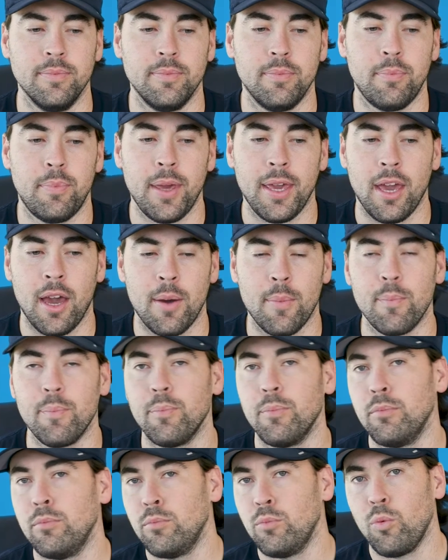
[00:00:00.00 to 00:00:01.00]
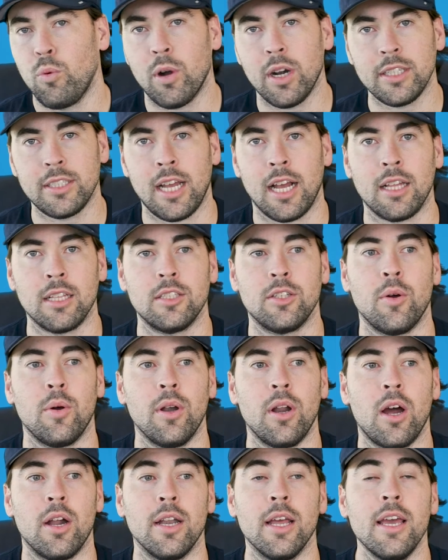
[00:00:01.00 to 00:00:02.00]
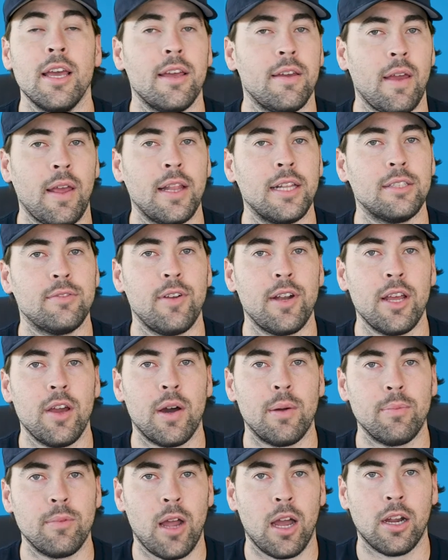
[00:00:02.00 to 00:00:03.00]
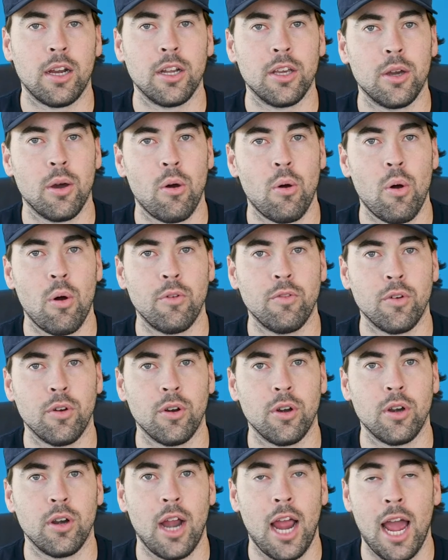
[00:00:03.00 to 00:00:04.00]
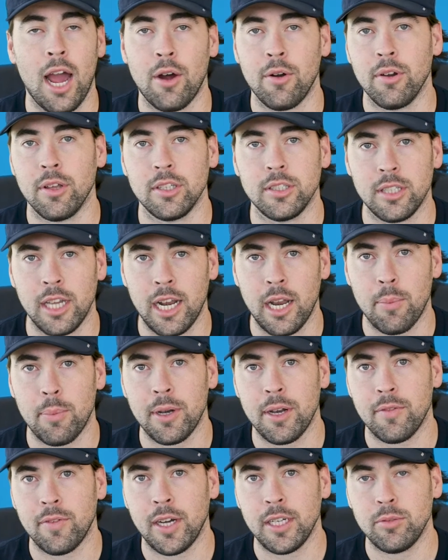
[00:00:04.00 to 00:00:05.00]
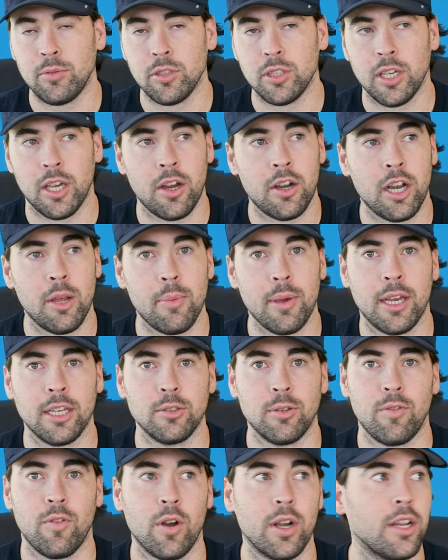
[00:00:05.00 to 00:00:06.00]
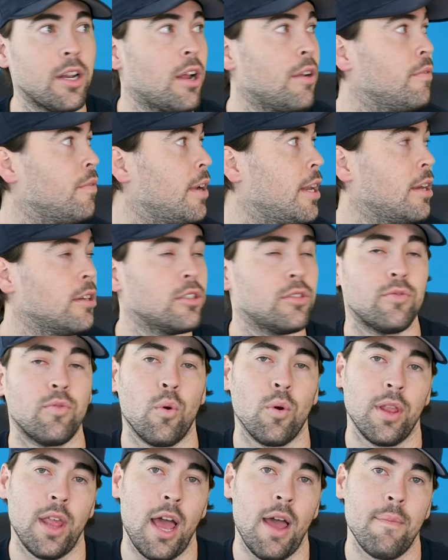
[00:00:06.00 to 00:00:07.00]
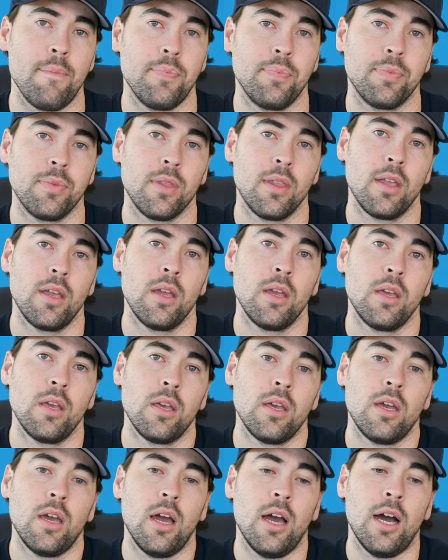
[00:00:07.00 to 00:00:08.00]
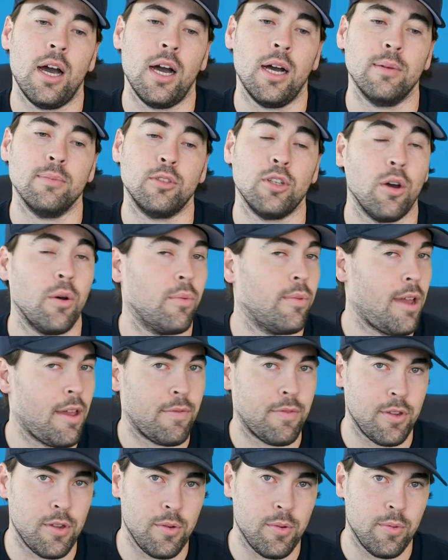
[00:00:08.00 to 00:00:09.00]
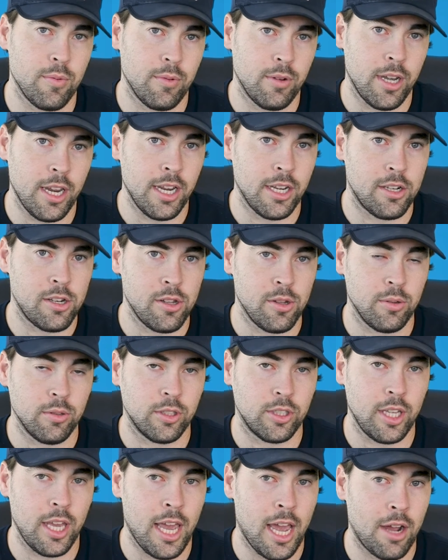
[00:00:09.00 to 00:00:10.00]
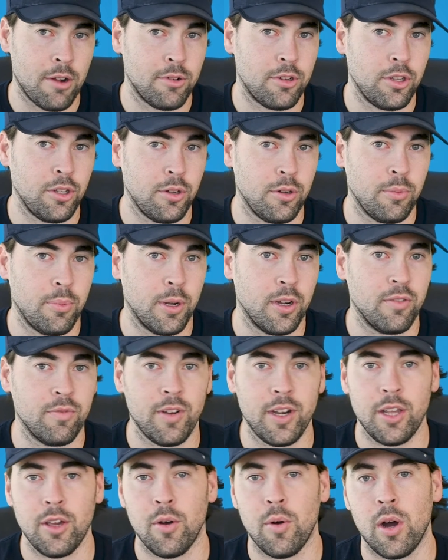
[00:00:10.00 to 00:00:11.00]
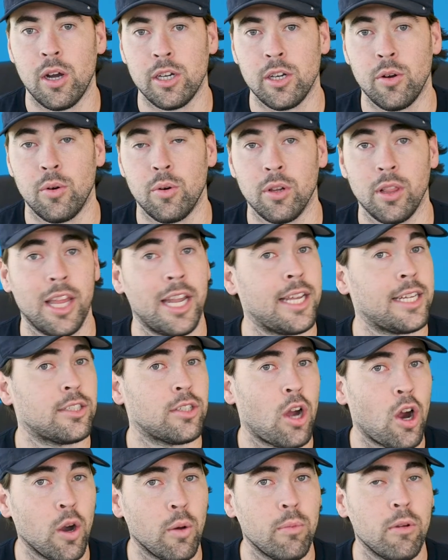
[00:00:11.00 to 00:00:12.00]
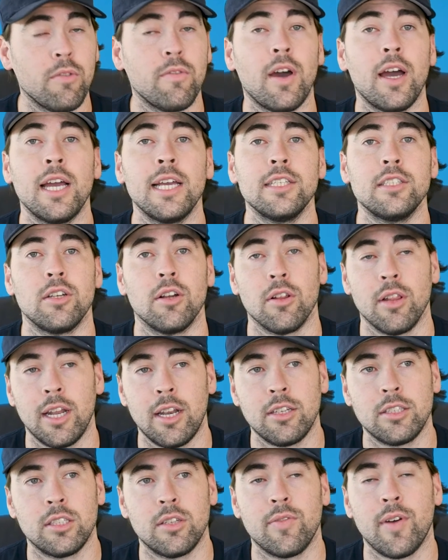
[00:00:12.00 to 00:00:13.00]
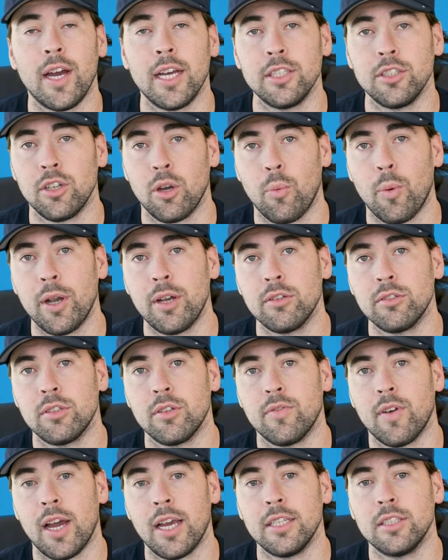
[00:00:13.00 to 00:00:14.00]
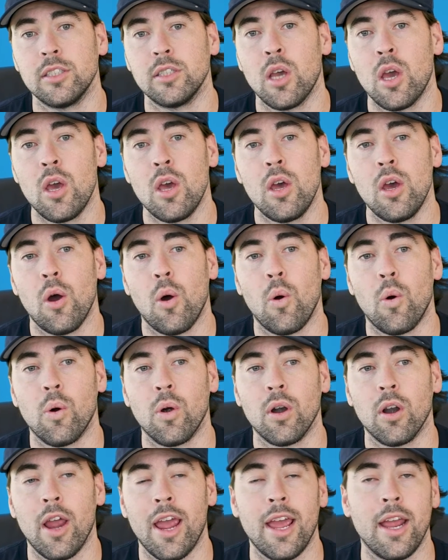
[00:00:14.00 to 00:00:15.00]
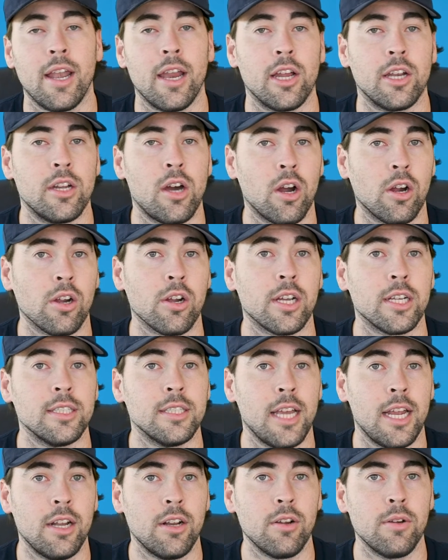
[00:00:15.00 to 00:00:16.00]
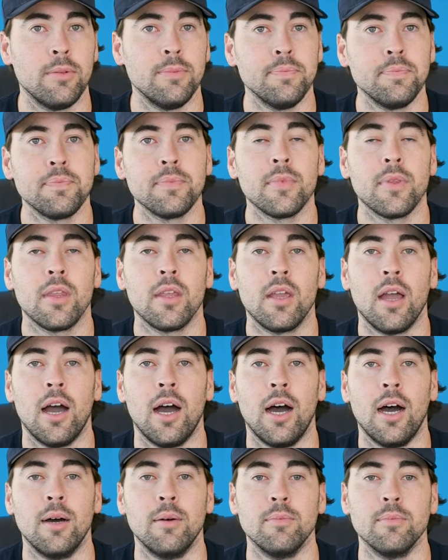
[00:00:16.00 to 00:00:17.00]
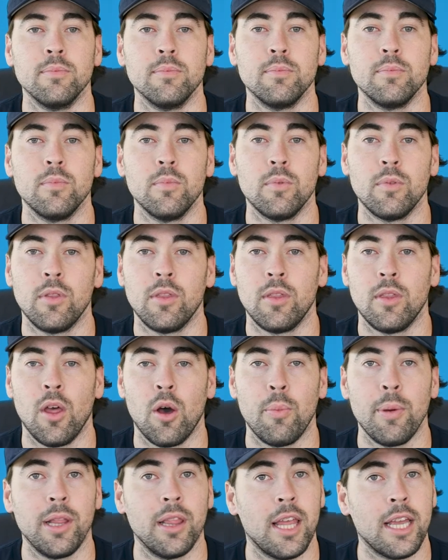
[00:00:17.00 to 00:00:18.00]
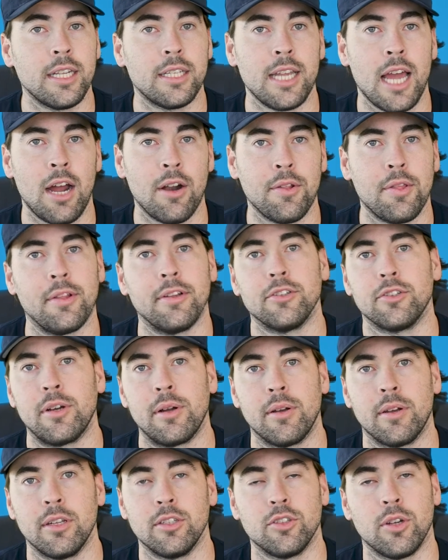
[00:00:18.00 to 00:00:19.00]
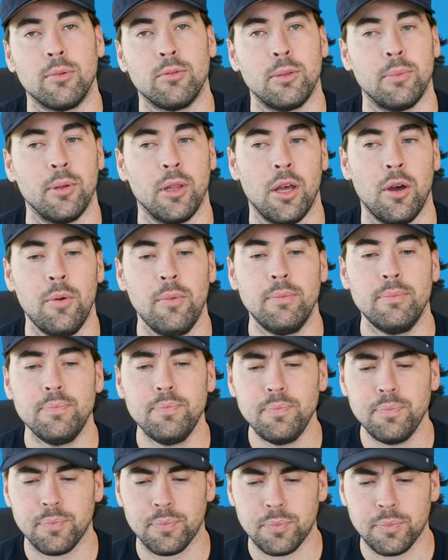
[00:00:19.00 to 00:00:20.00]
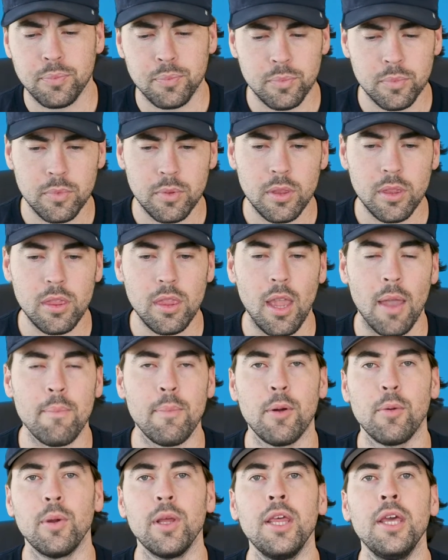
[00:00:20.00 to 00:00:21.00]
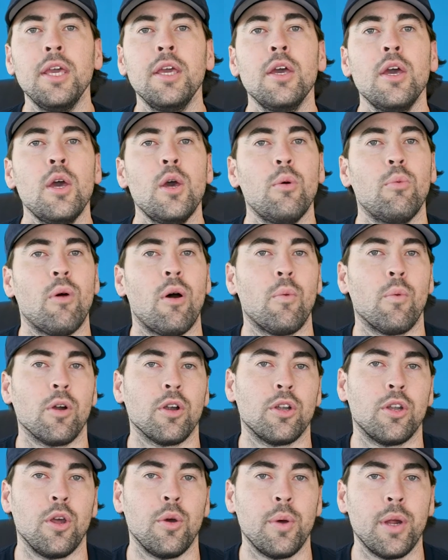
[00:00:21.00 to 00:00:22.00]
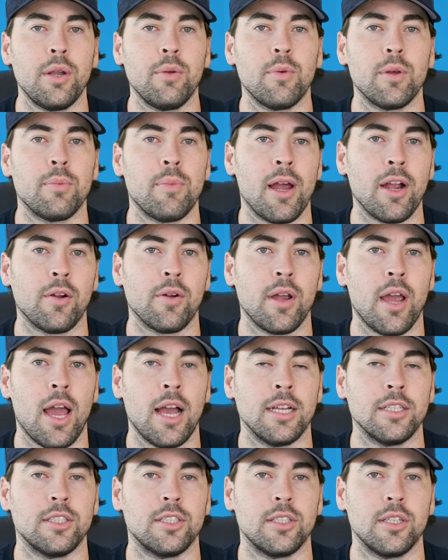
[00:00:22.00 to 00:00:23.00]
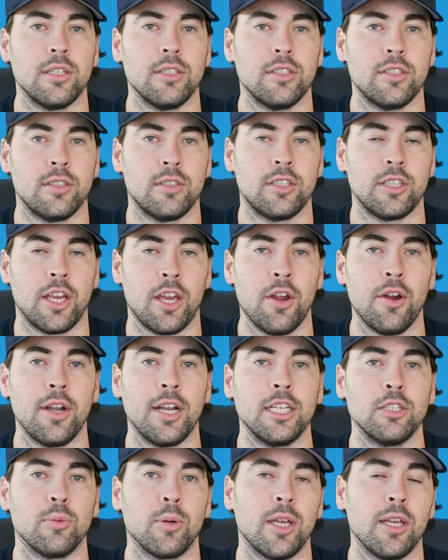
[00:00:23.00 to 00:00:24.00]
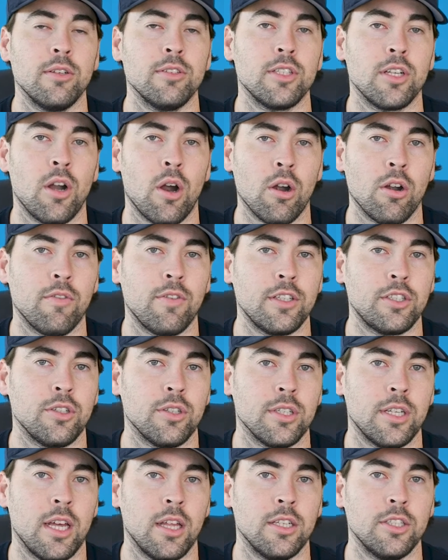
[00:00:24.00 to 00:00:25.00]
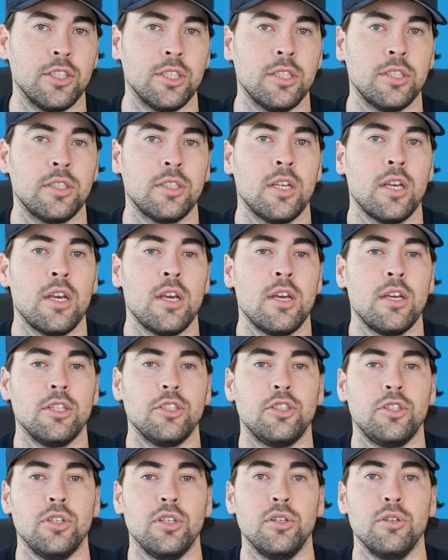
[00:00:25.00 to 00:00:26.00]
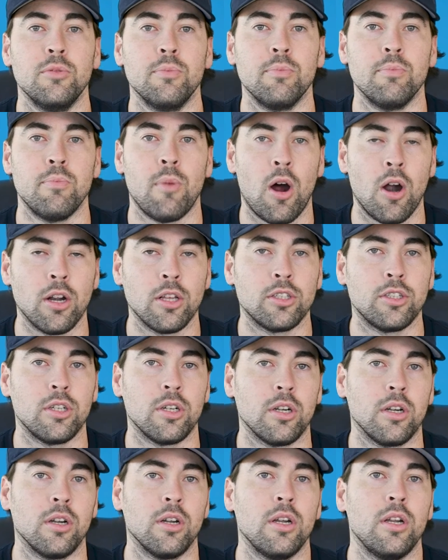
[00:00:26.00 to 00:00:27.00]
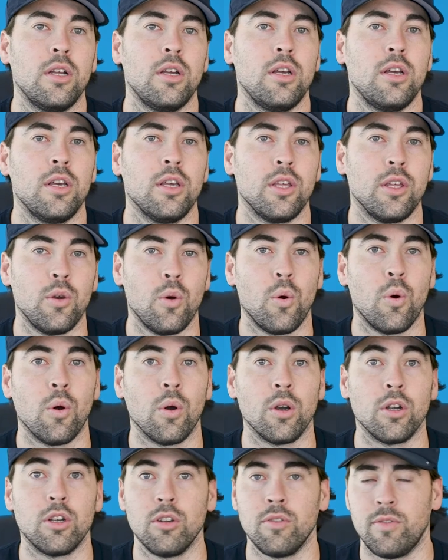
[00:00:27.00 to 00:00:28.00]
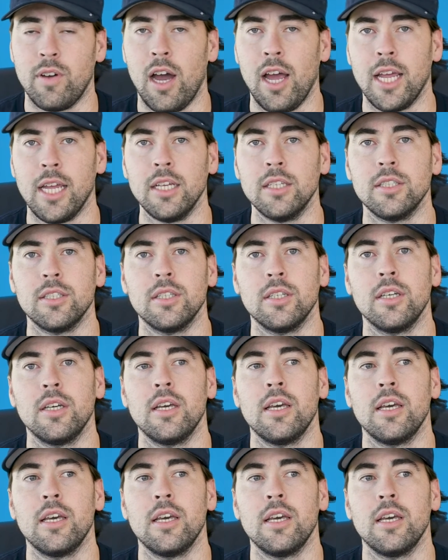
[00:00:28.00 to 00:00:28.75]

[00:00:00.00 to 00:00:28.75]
pick up what exactly is going on. In this video, I'm not going to go over how to set up a device for security because we've already done videos for that. So if you need to see how to put video on your Linux ARM device, your Linux device, your Windows device, or in a Docker container, they'll be linked down in the description below. But really what we're doing with MicroAI's security is we're using artificial intelligence to monitor your device,